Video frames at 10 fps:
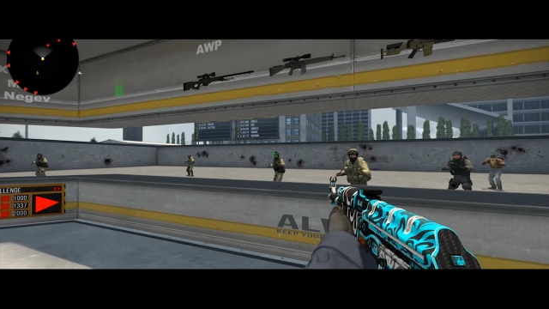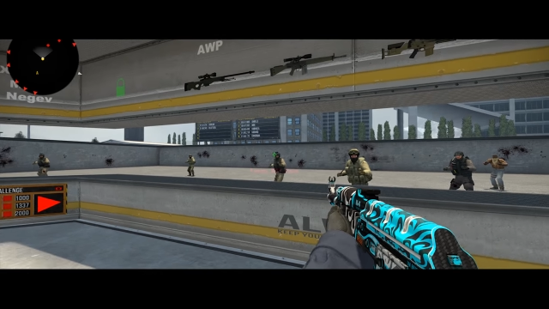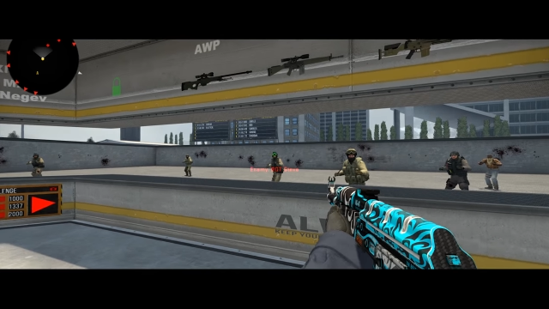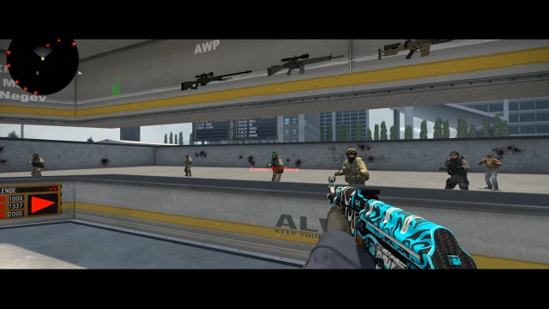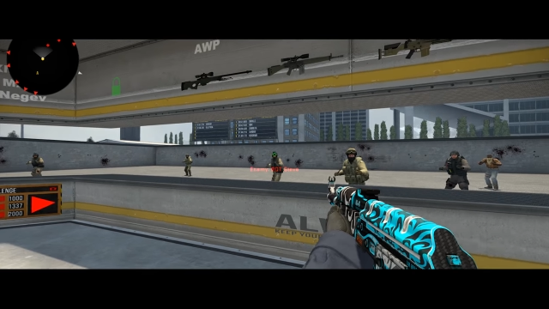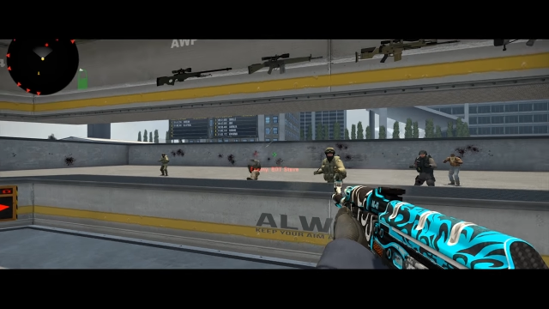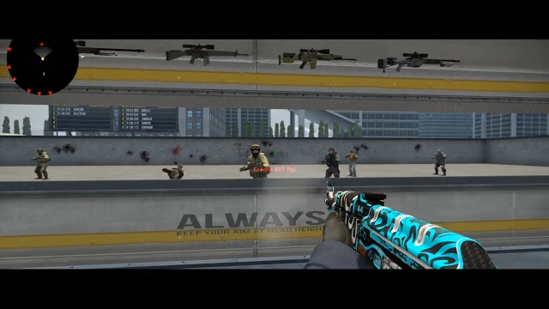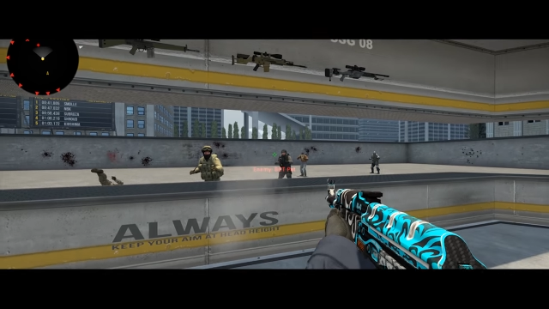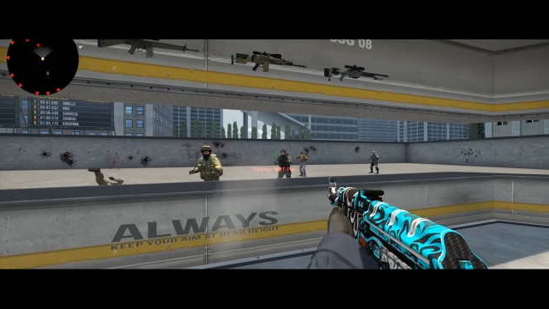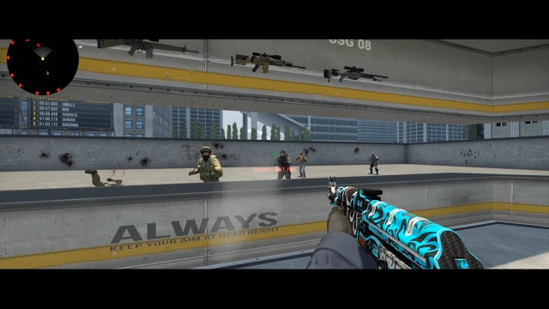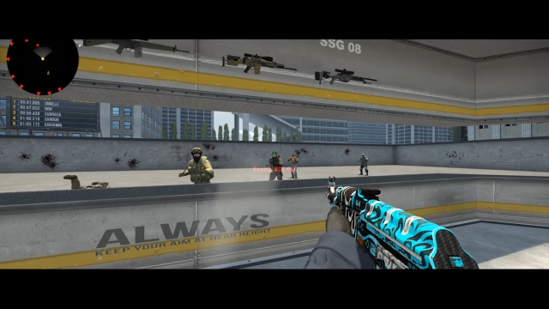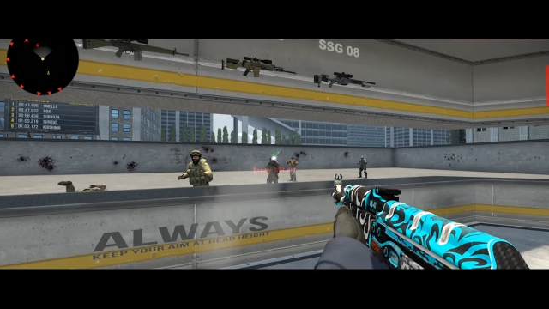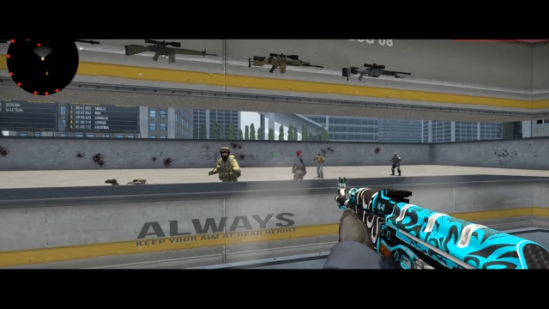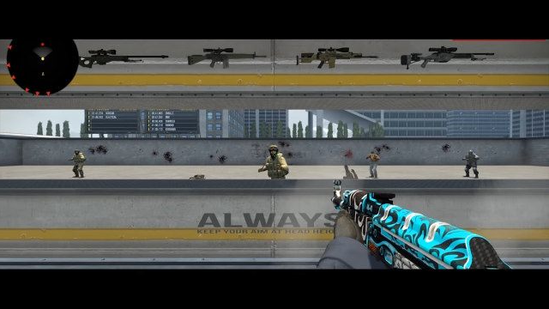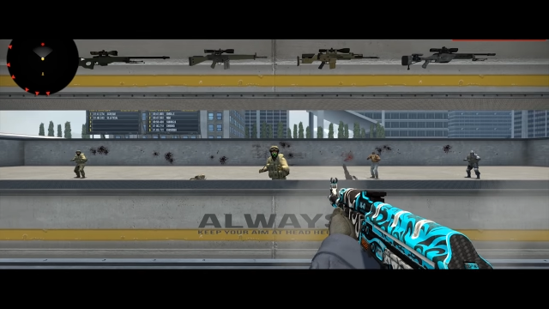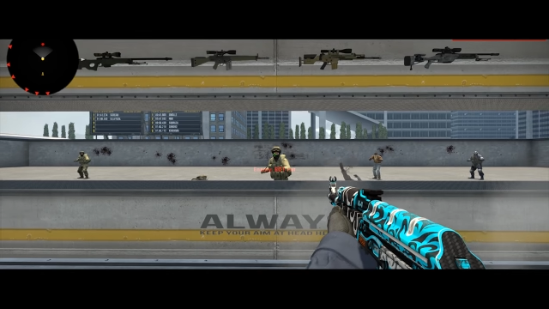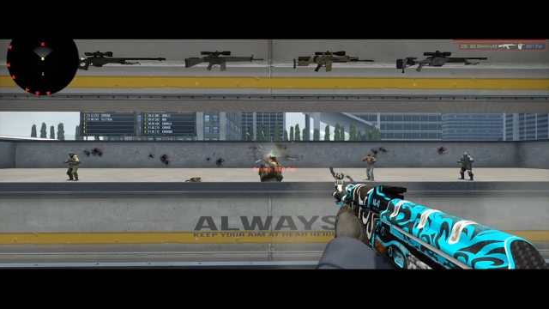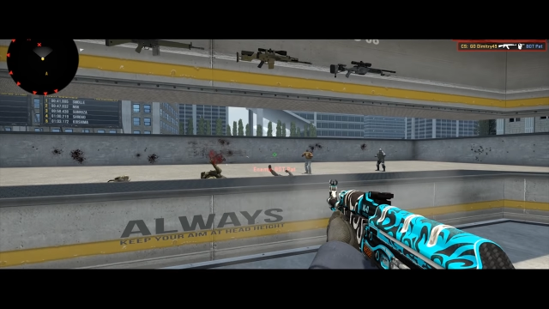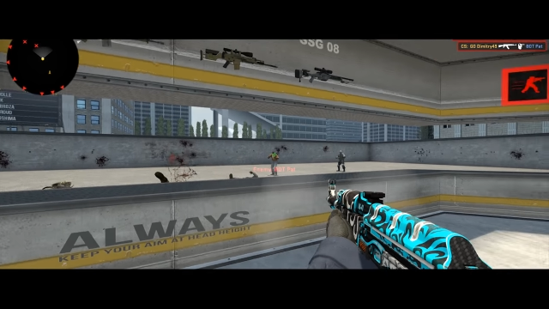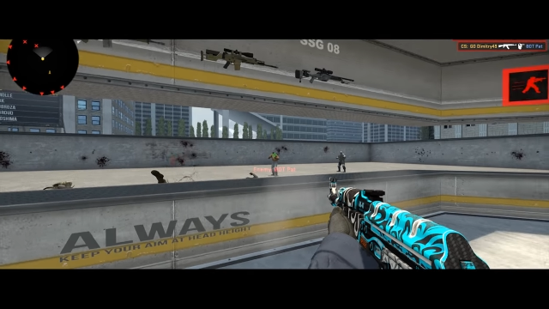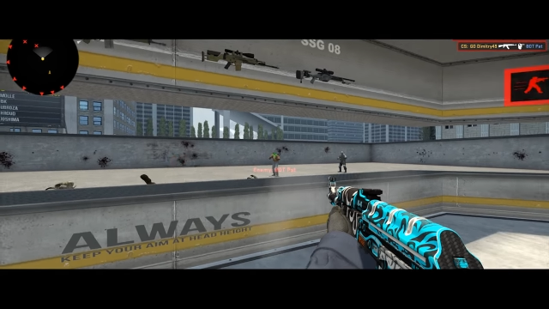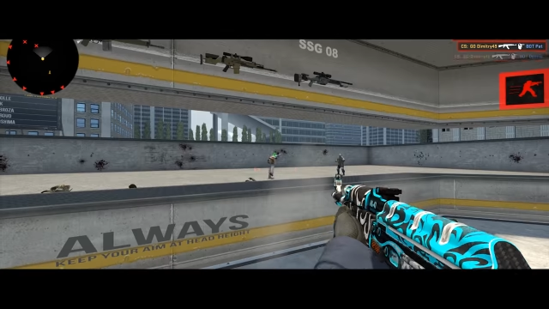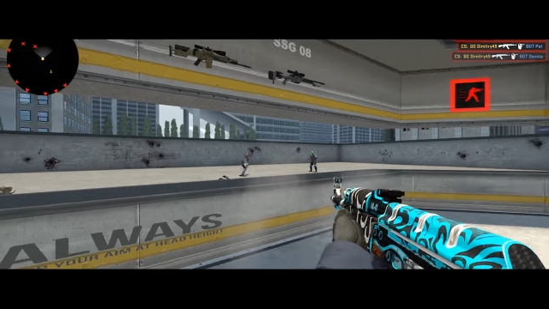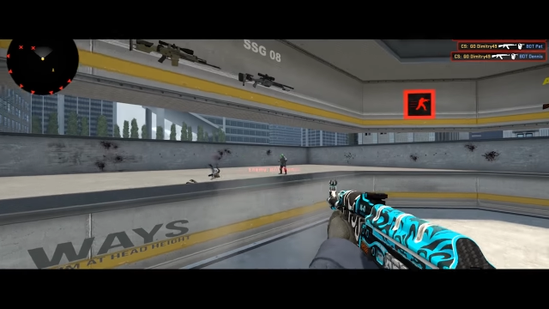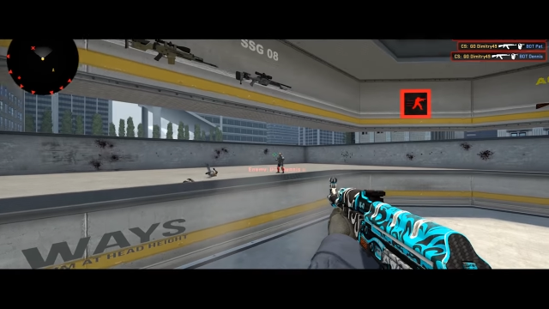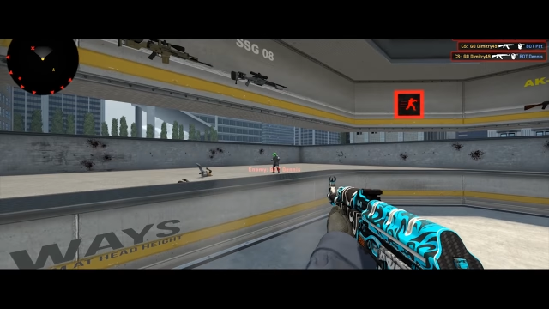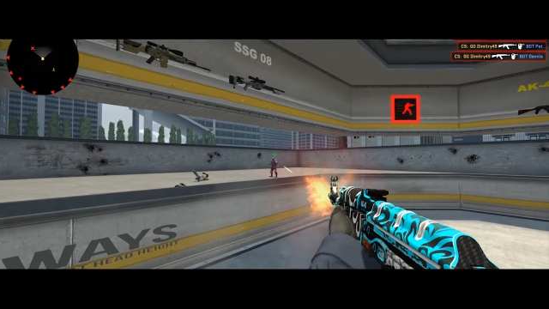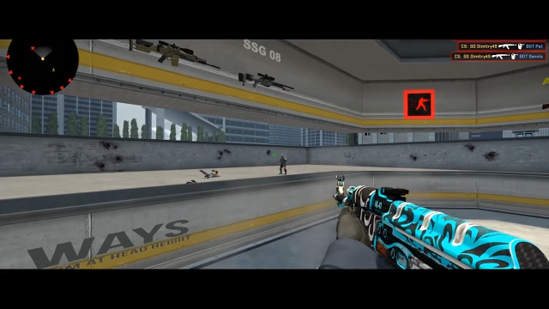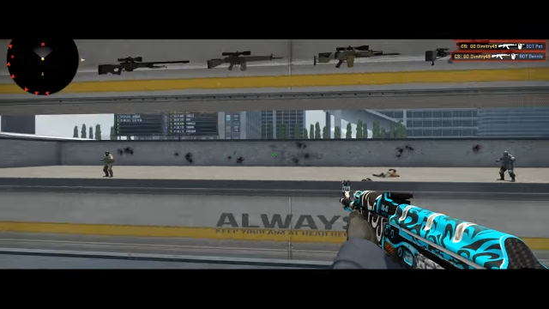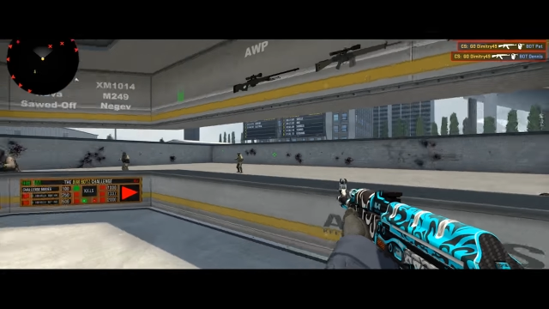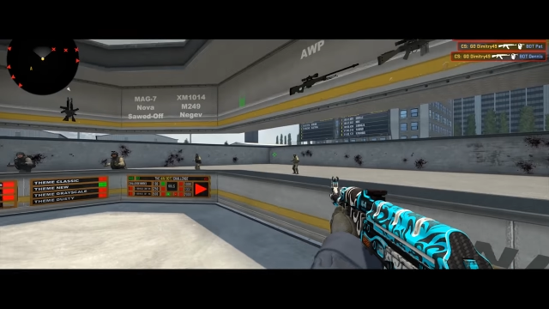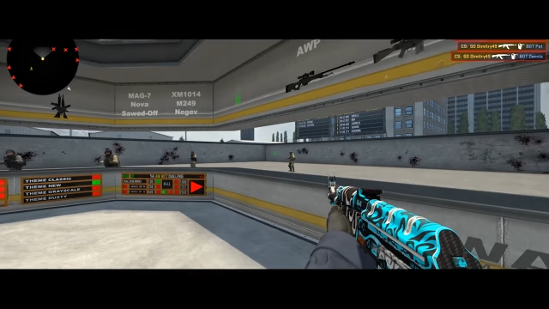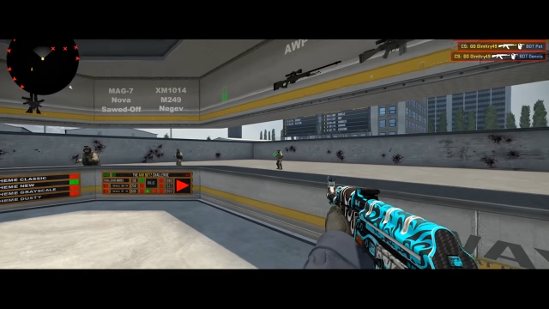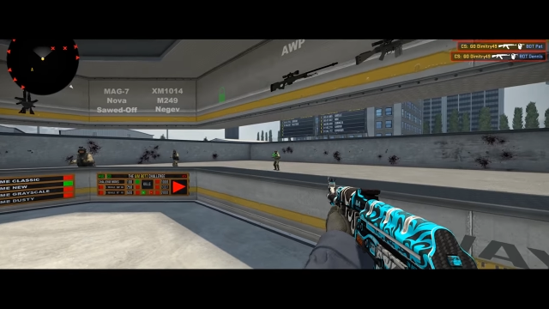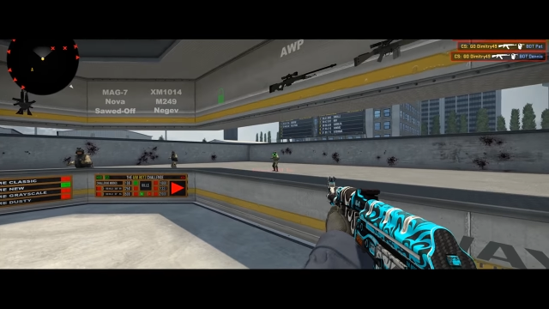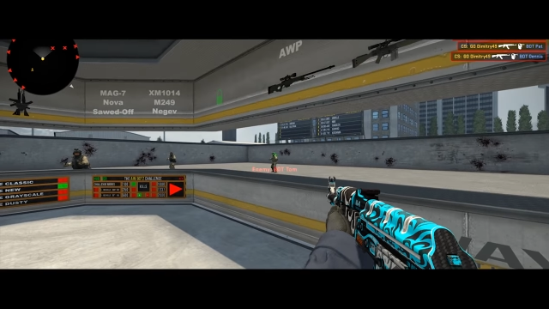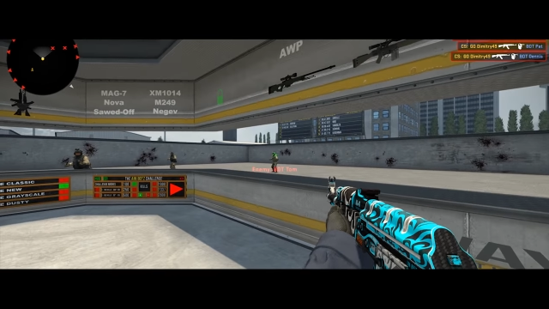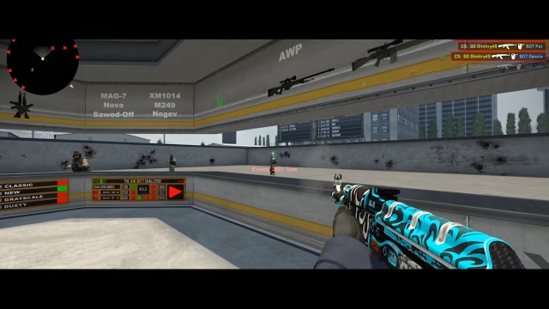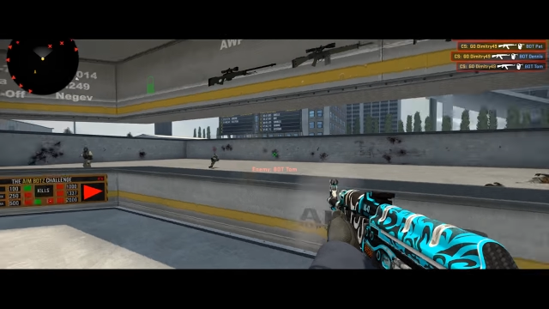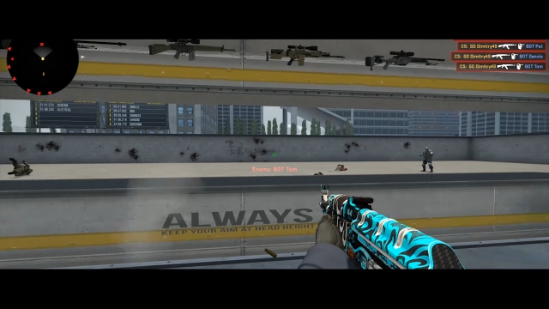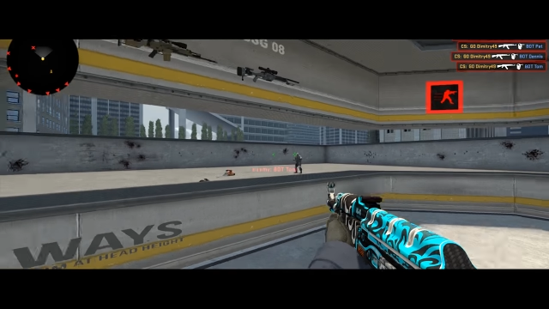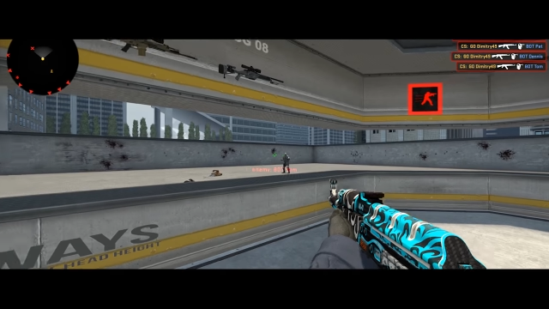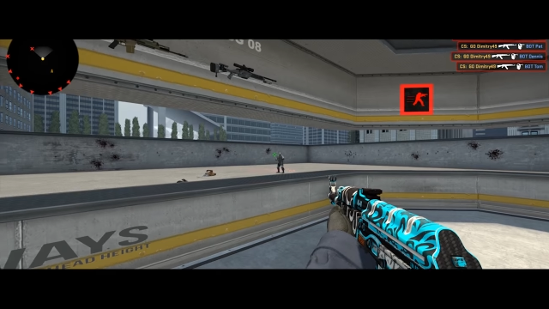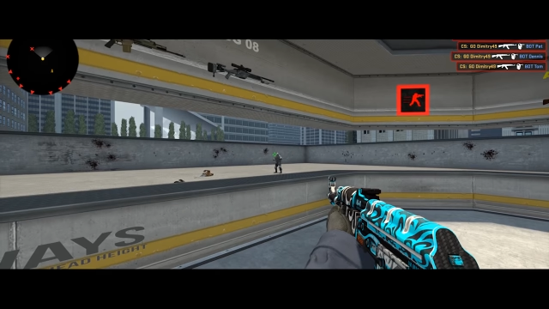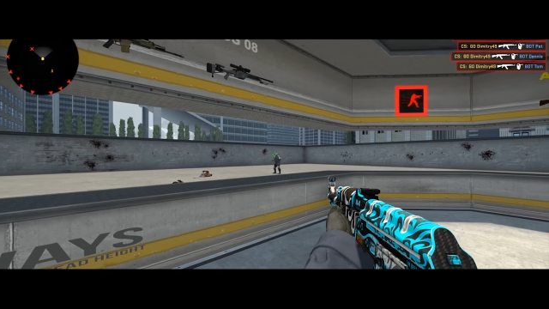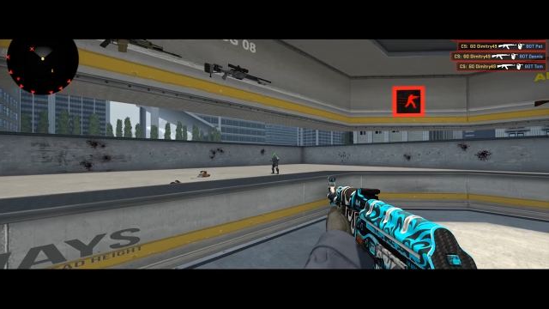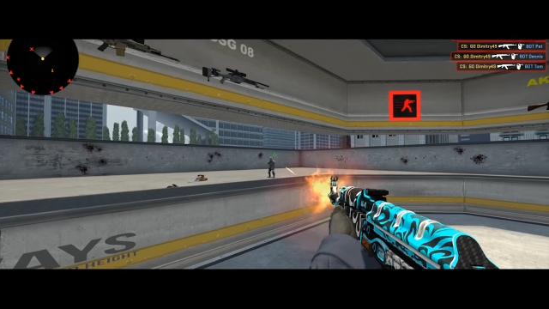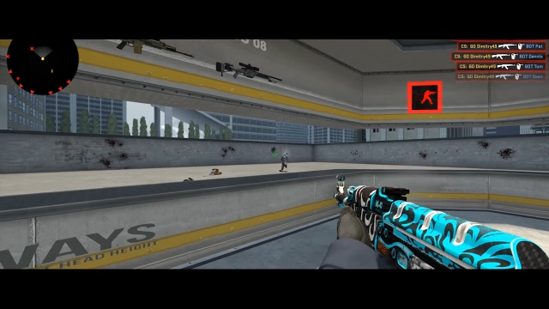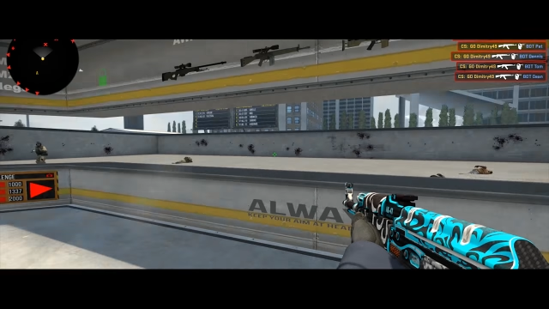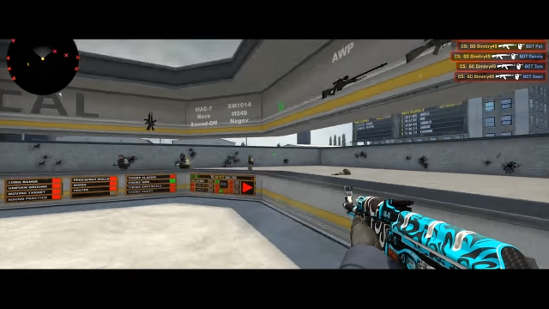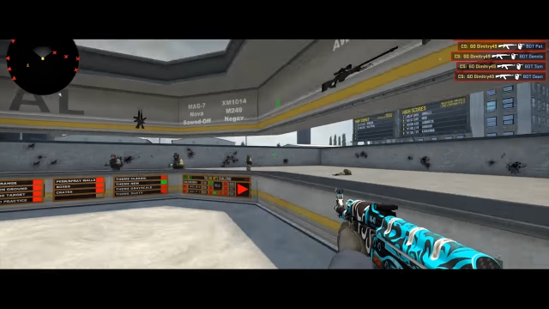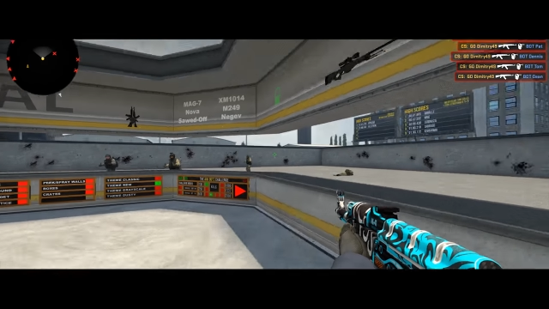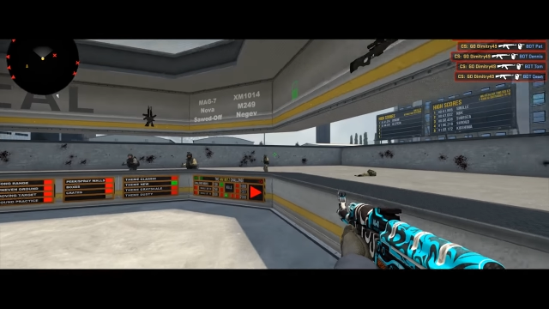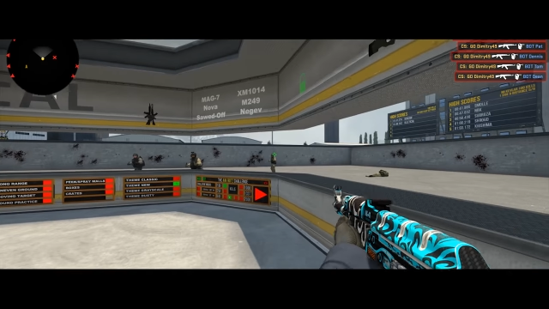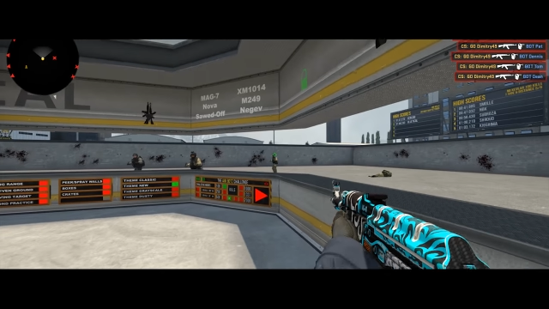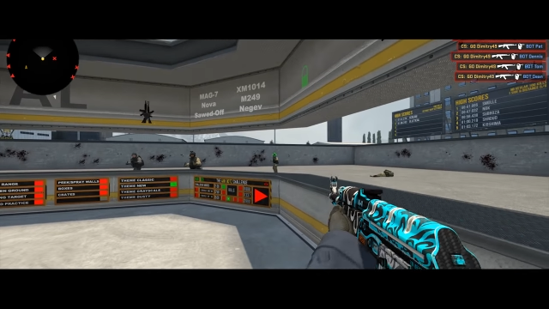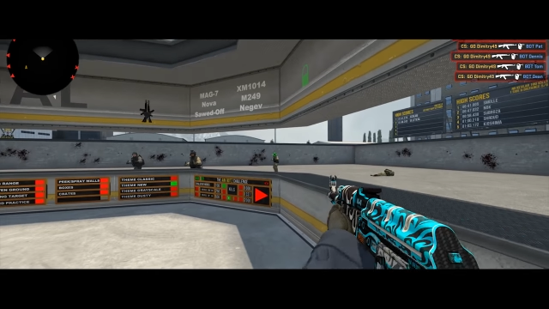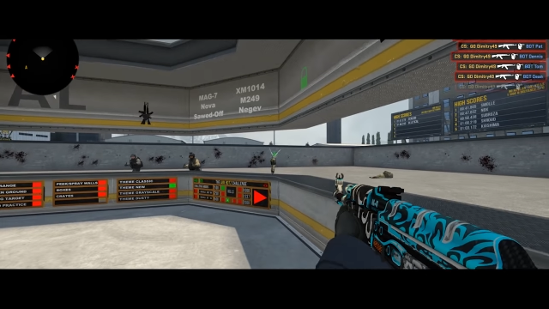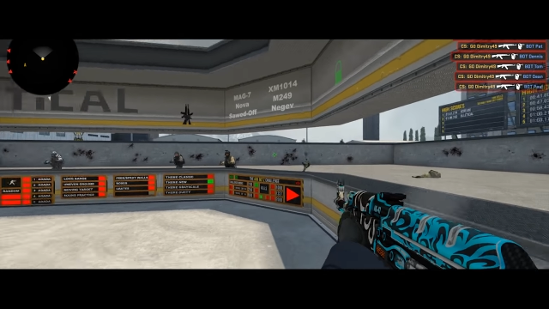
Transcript: Nobody's mouth can be seen.